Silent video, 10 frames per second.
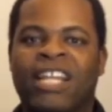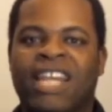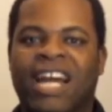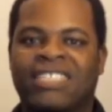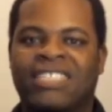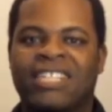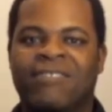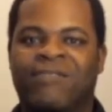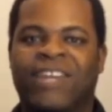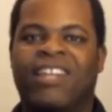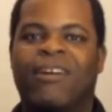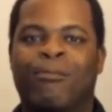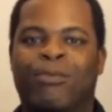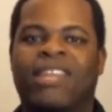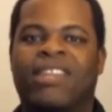that she failed
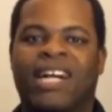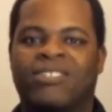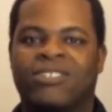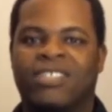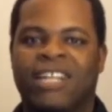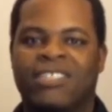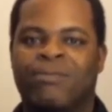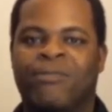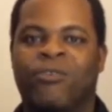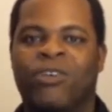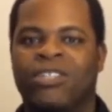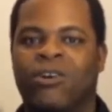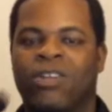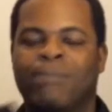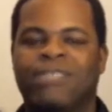a breathalyzer test before
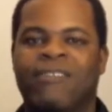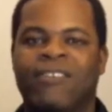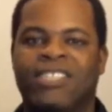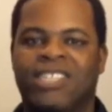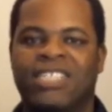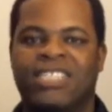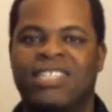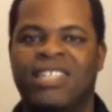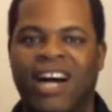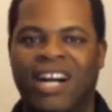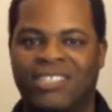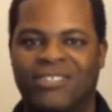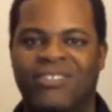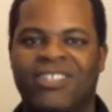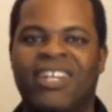her lips ever even touched the nozzle.